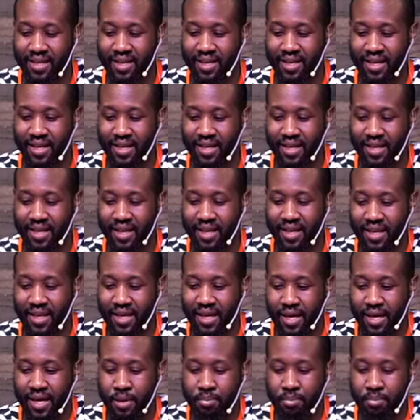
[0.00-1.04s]
man
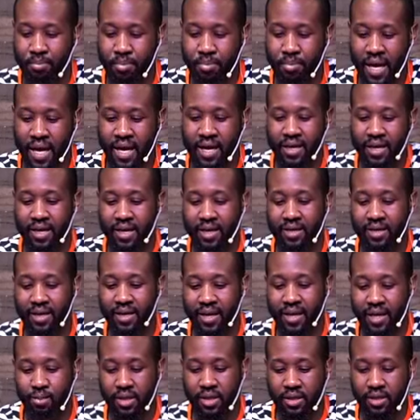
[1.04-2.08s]
and
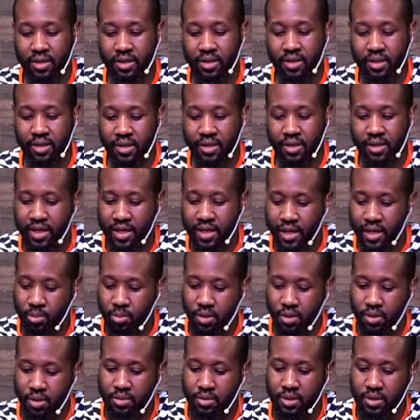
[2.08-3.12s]
animals
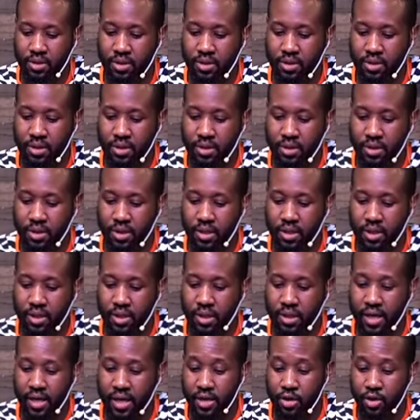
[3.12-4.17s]
and creeping
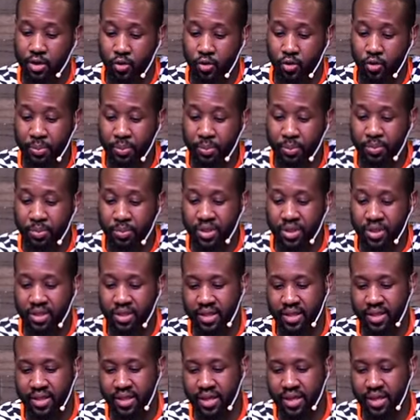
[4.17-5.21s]
things and
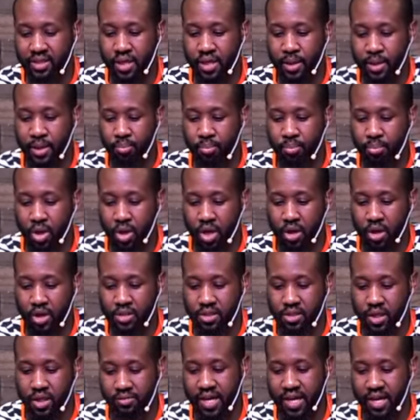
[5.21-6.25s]
birds of the heavens.
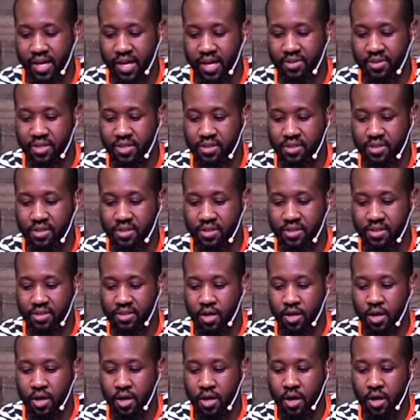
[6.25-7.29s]

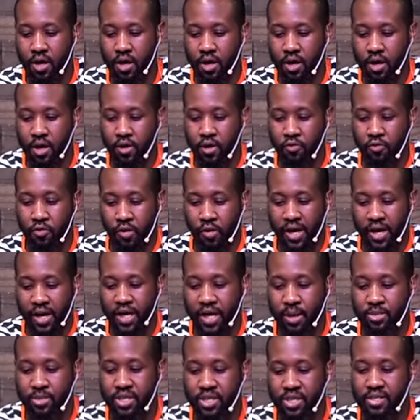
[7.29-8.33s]
For I am
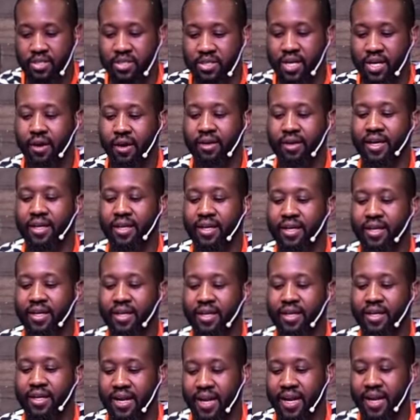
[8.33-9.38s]
sorry that I have
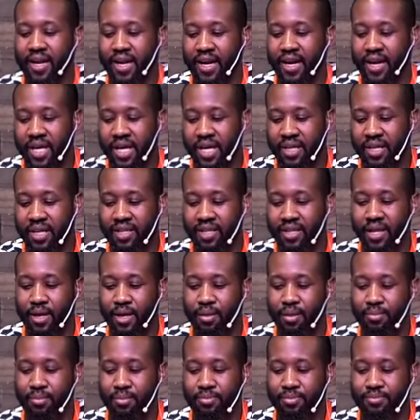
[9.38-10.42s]
made them."
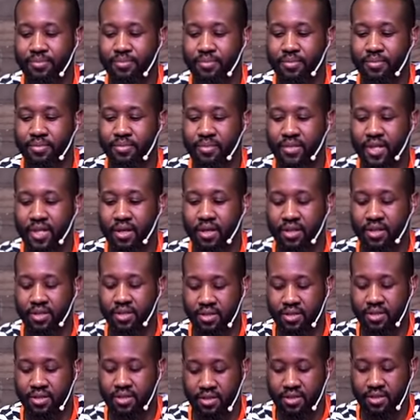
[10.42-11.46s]
This is an
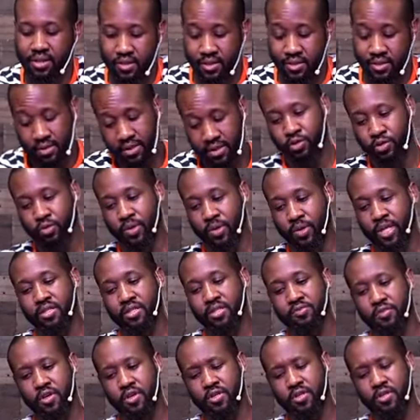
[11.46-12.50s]
interesting verse. "Noah
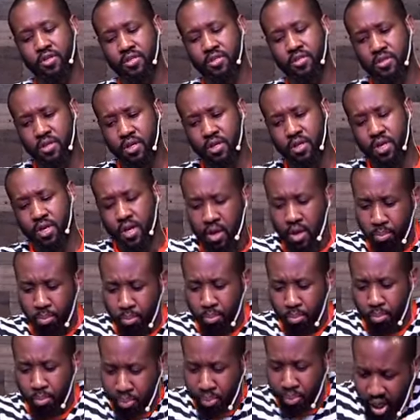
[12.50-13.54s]
found
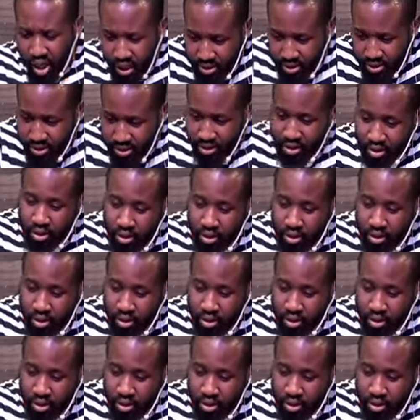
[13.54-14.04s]
favor in